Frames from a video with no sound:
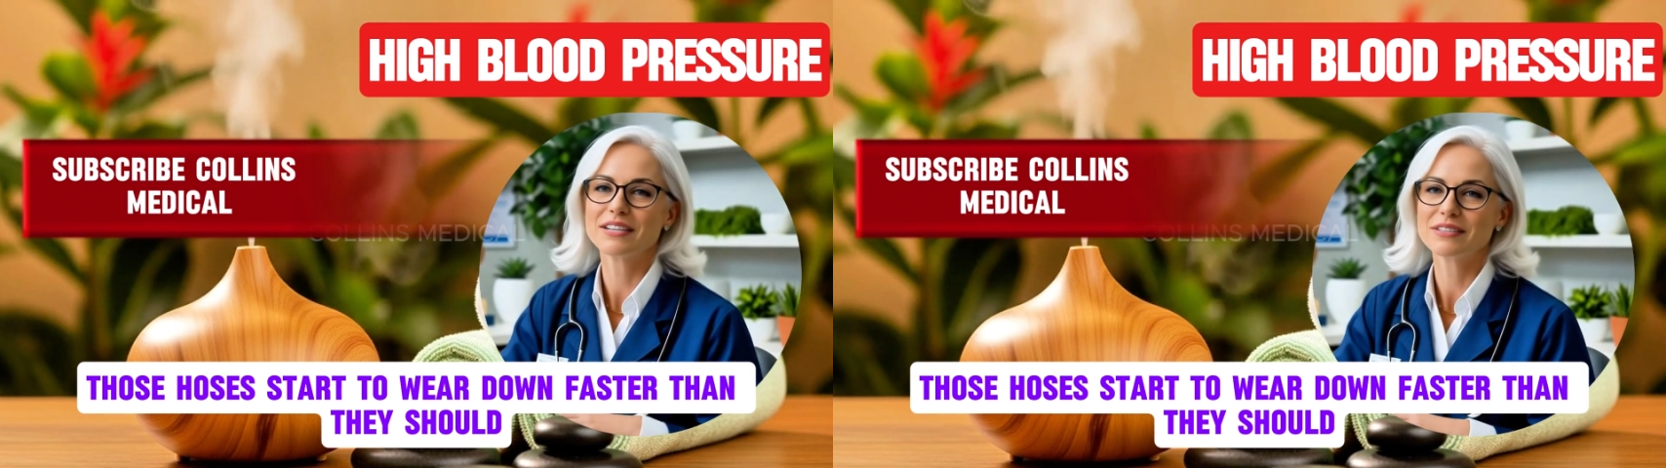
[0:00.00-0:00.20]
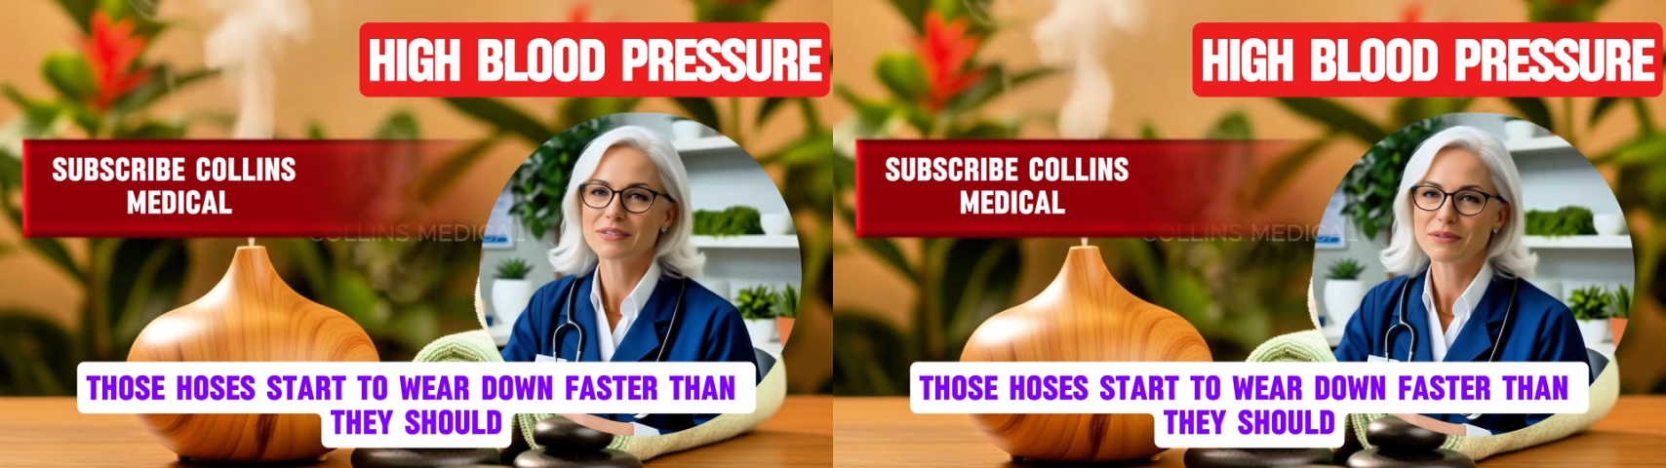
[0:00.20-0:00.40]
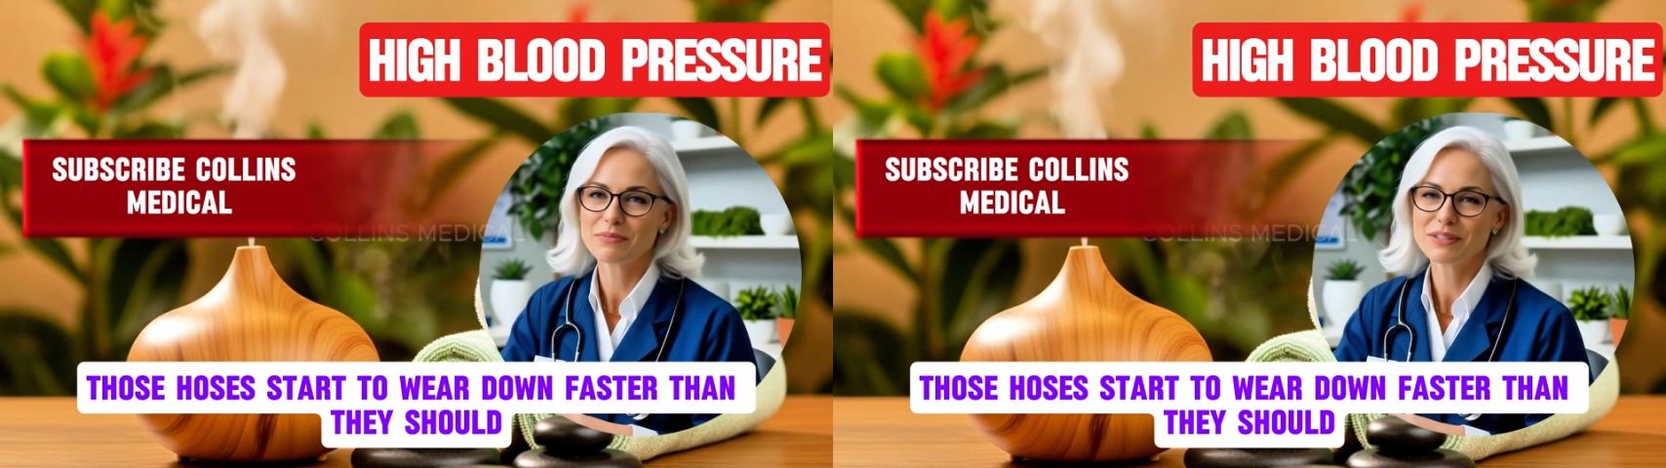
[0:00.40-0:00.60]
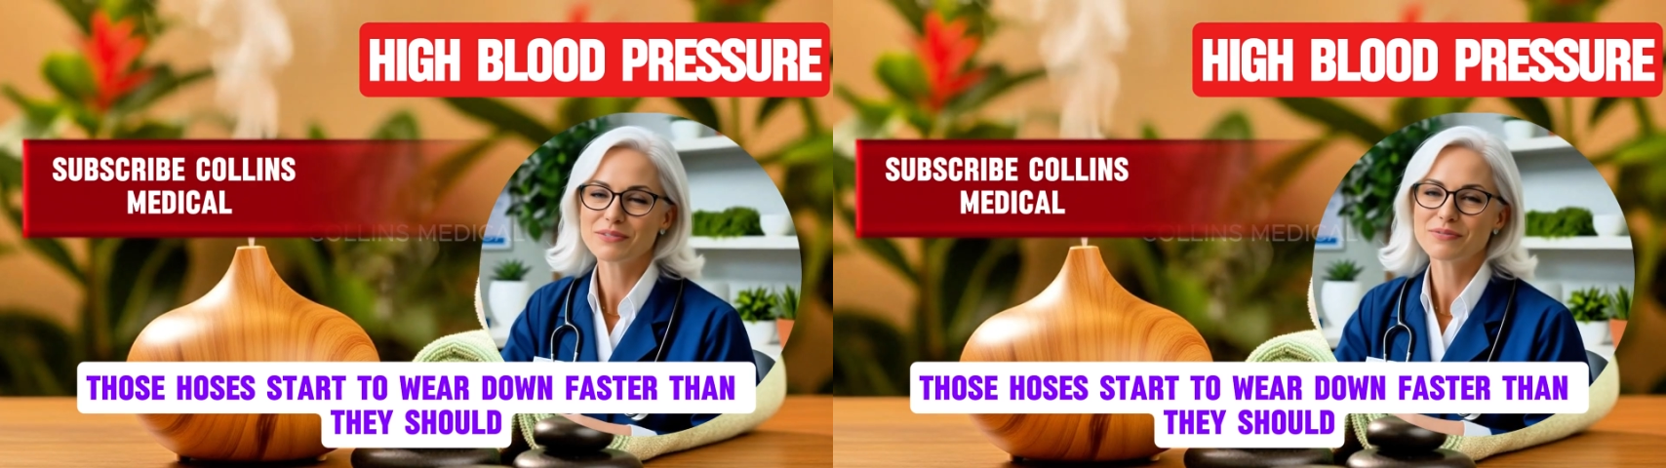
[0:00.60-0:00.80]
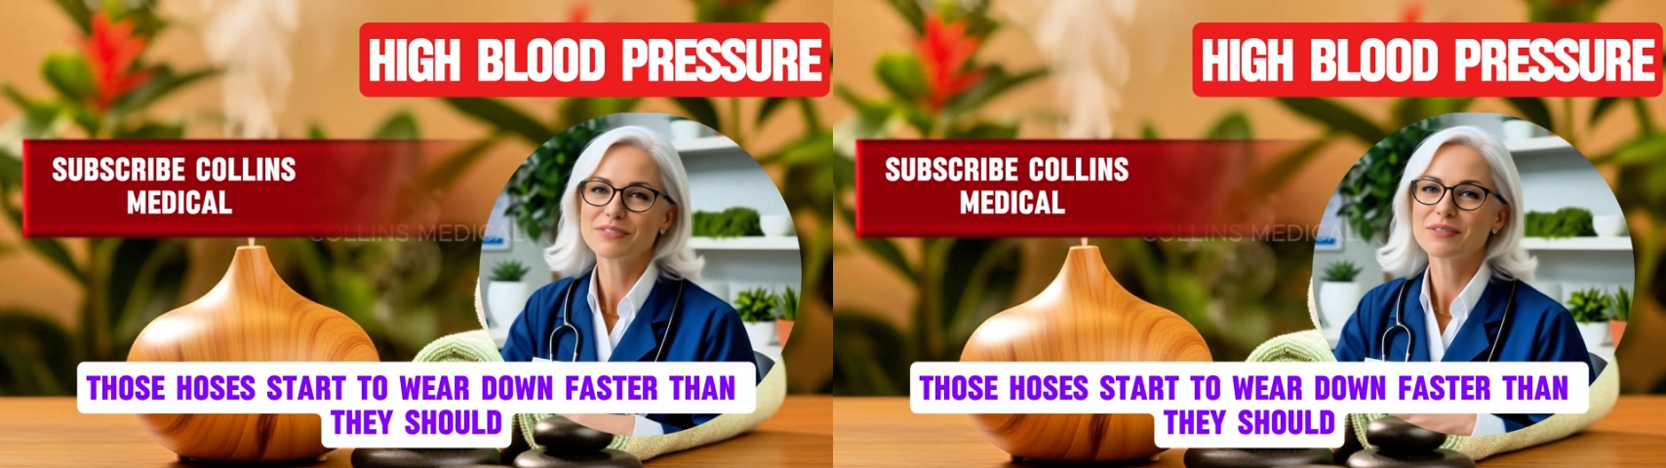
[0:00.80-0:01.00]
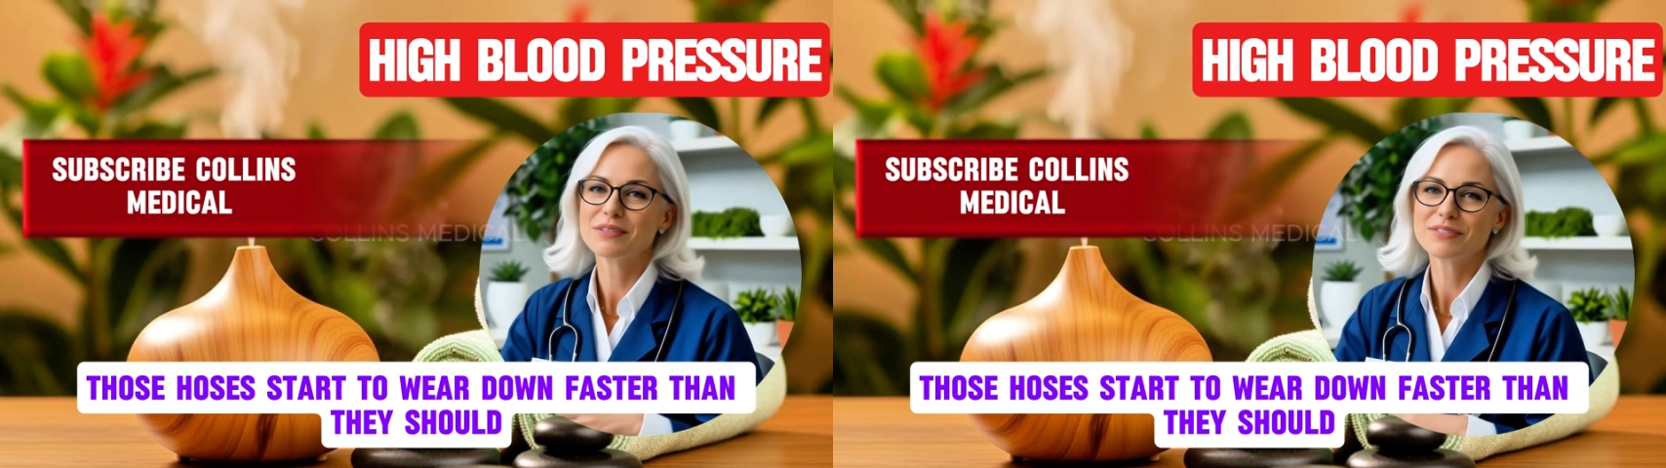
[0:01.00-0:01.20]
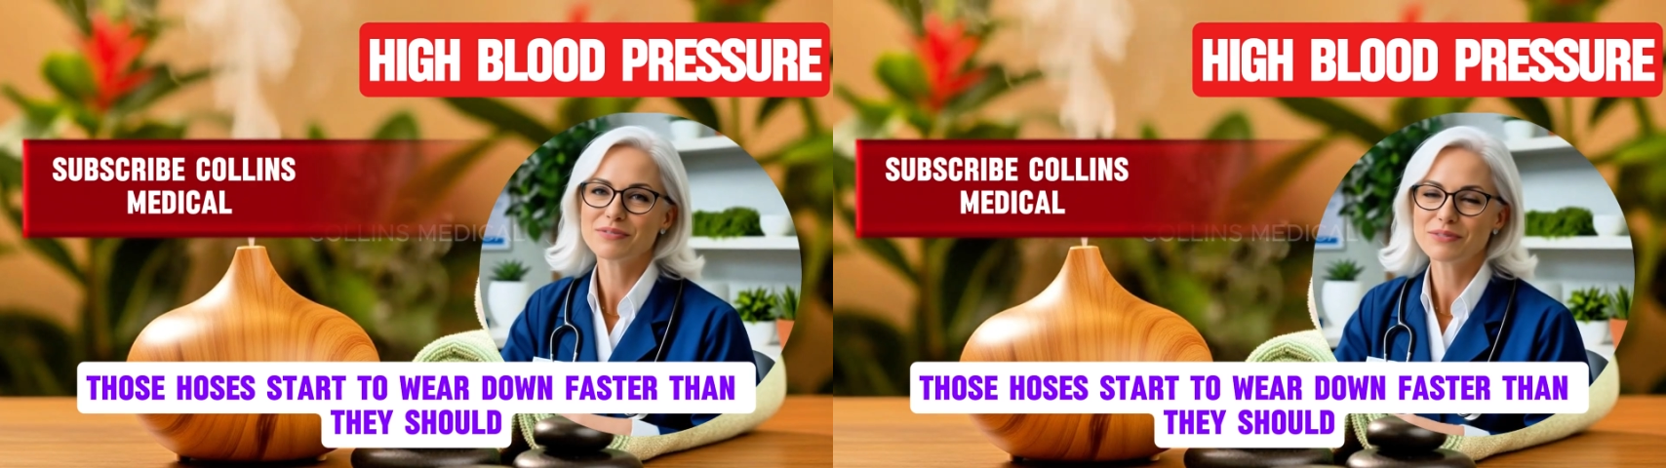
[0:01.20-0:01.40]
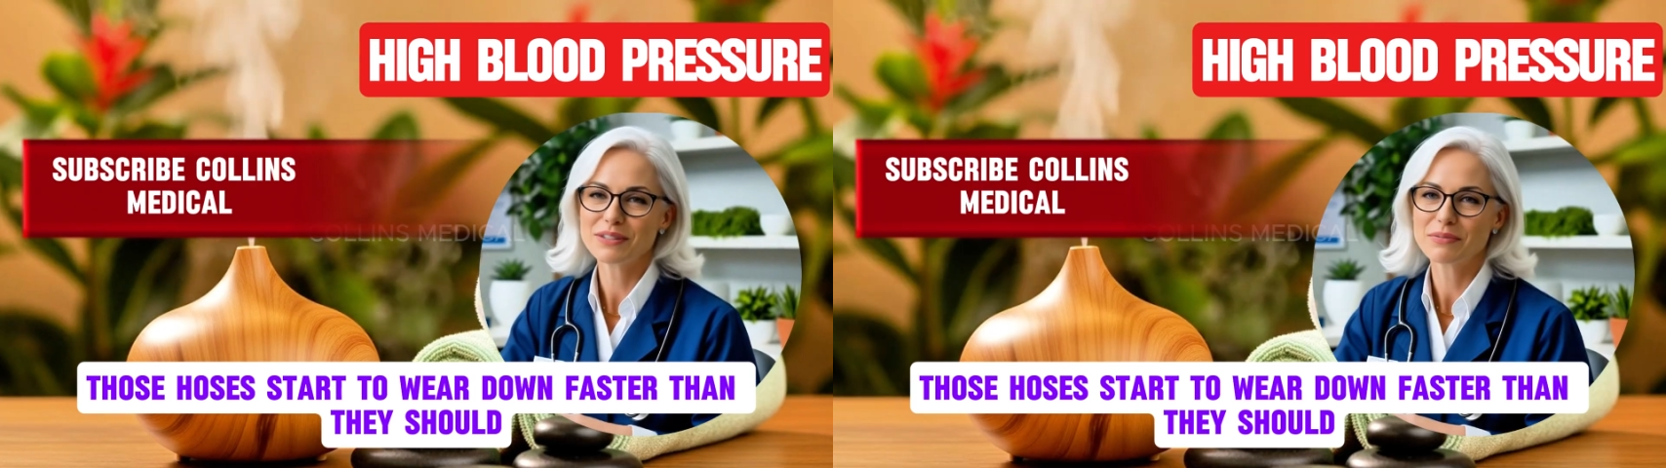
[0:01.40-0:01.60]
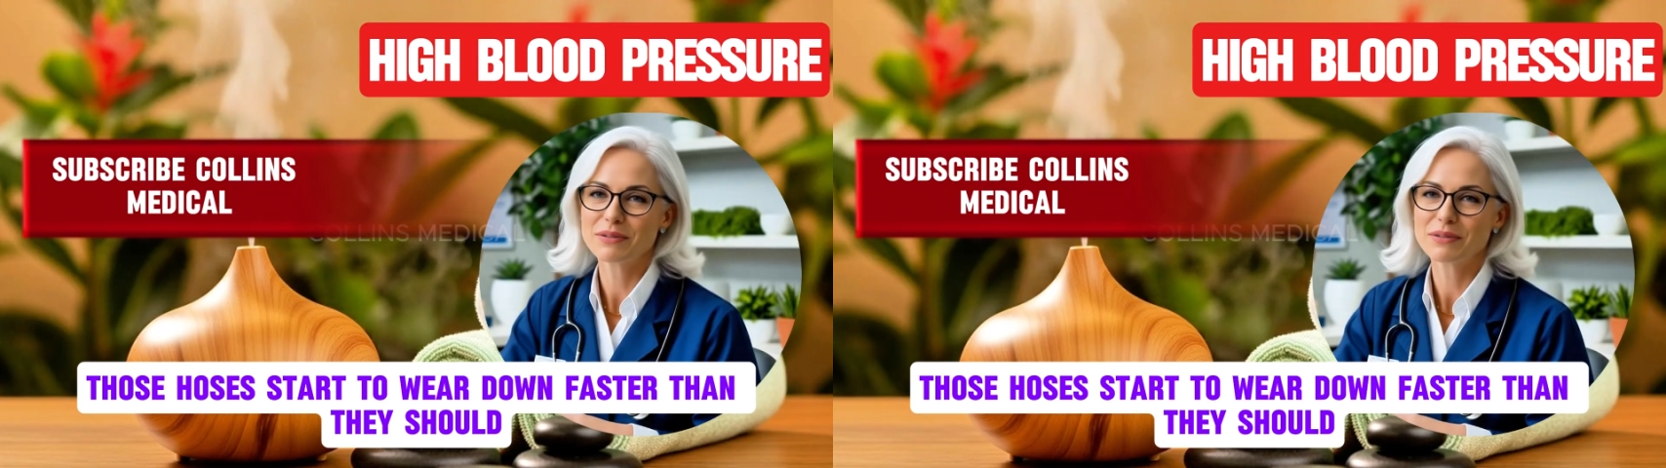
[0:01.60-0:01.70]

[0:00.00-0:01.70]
faster than they should.